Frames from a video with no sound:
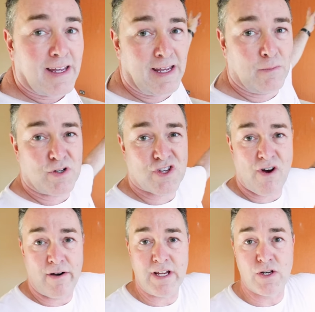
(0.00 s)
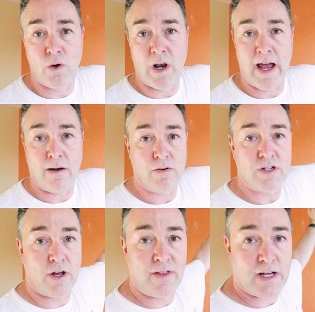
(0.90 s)
it was throwing it all out.
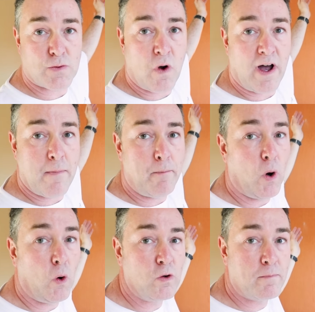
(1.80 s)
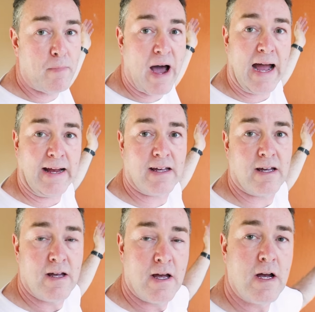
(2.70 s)
So that's why I pulled
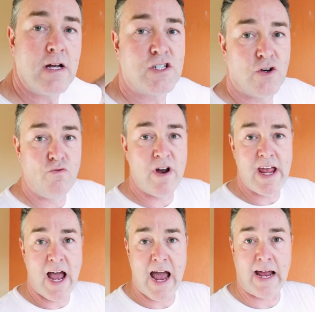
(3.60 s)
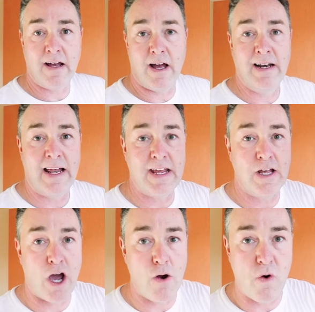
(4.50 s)
back to rehang and let
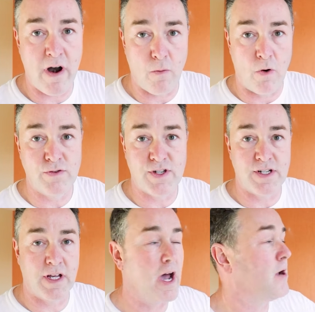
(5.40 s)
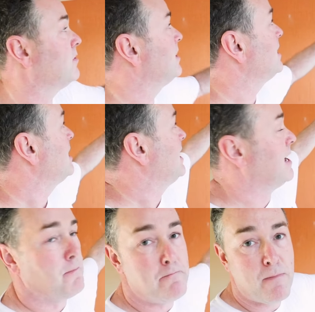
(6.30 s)
it go where it wanted to go.
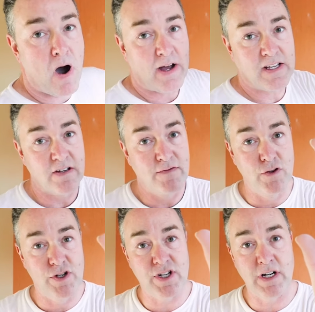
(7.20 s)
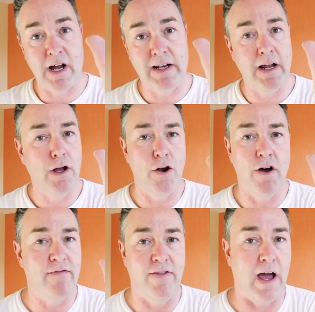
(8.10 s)
It might have just slightly gone
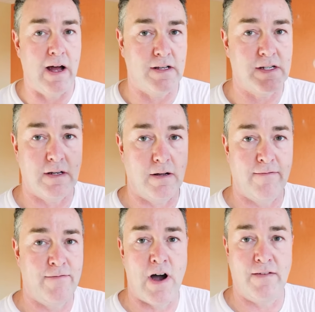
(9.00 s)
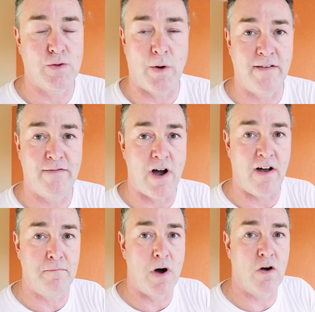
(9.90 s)
off that
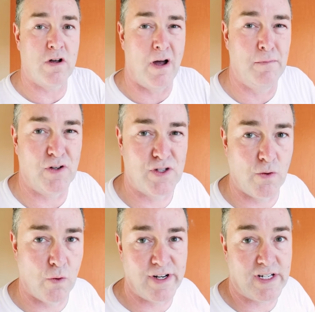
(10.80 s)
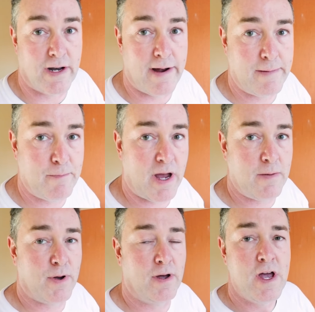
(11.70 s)
525 marker. I'm not too worried, it's lining
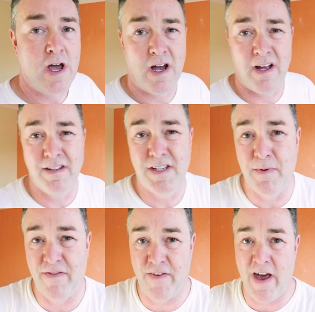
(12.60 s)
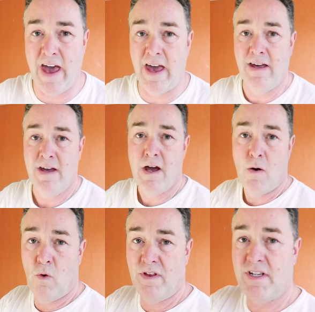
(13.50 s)
paper. And to be fair,
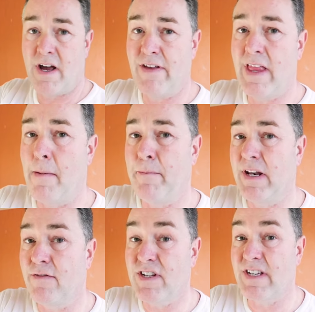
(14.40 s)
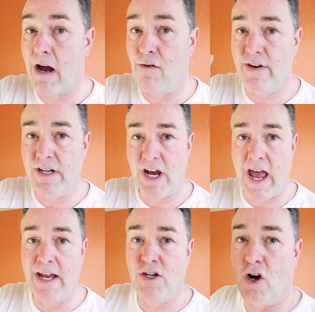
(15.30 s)
with us having that bit of a salvage
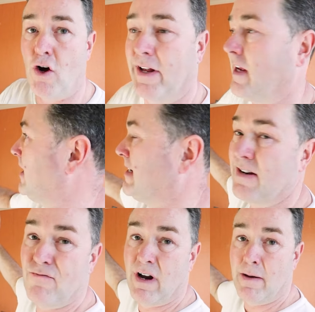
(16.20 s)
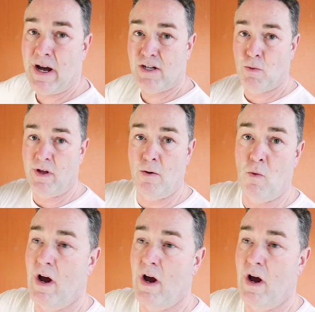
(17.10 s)
edge on it, it didn't really matter whether it